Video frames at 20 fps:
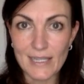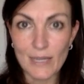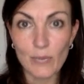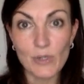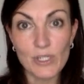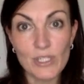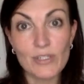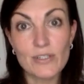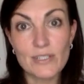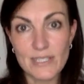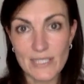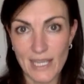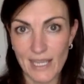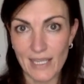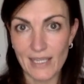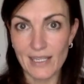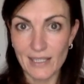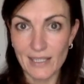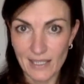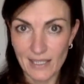And what you're
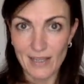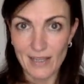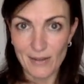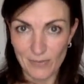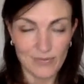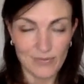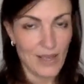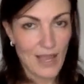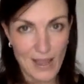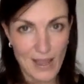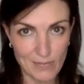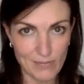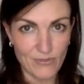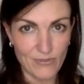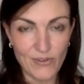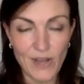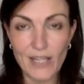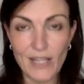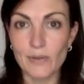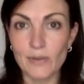saying, if I'm
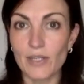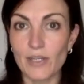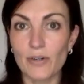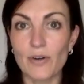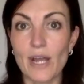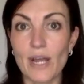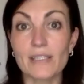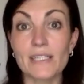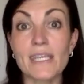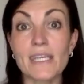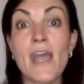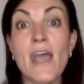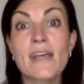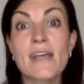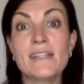following correctly,